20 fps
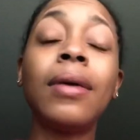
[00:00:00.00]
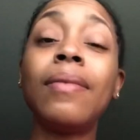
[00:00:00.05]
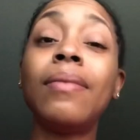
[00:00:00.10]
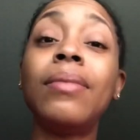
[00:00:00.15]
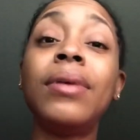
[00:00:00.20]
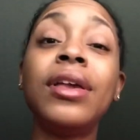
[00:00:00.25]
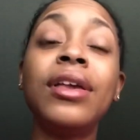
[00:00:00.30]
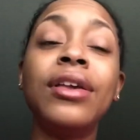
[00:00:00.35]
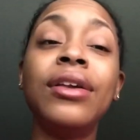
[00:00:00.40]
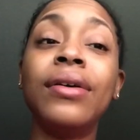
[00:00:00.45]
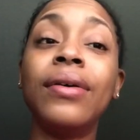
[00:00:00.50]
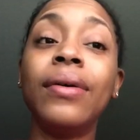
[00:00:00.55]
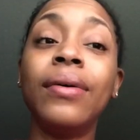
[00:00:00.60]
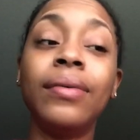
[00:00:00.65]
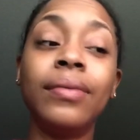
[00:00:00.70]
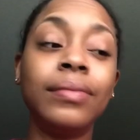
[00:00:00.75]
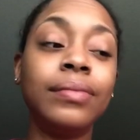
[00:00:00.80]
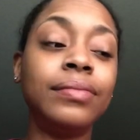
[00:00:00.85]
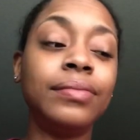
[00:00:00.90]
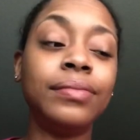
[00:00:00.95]
Be
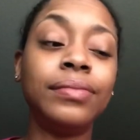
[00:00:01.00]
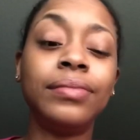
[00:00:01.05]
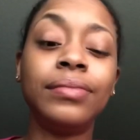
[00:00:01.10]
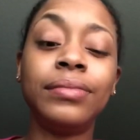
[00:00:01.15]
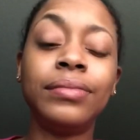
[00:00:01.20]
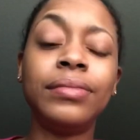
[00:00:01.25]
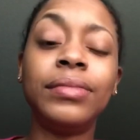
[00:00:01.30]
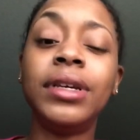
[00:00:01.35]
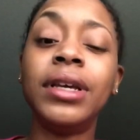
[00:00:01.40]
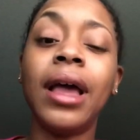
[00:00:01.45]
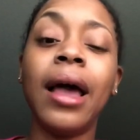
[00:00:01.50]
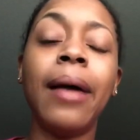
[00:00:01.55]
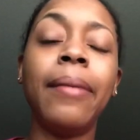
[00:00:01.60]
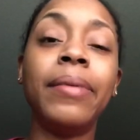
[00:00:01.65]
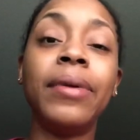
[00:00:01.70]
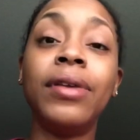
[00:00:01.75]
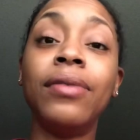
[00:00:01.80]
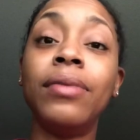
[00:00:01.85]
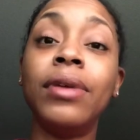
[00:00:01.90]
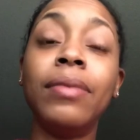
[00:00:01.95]
you, be
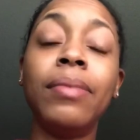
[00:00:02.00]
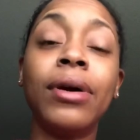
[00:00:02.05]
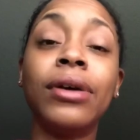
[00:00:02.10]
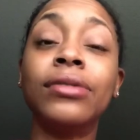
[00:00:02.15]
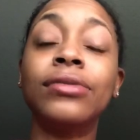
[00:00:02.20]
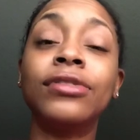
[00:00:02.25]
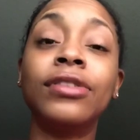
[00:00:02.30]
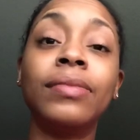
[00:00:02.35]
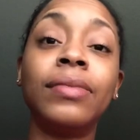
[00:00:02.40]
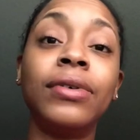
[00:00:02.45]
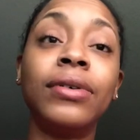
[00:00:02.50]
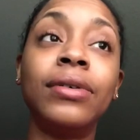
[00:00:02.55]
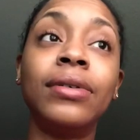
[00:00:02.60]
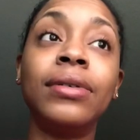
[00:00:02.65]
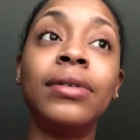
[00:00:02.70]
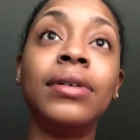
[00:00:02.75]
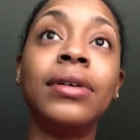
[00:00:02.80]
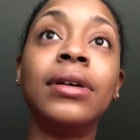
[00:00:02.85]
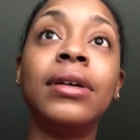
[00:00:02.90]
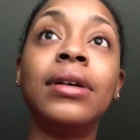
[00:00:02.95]
happy, be personable.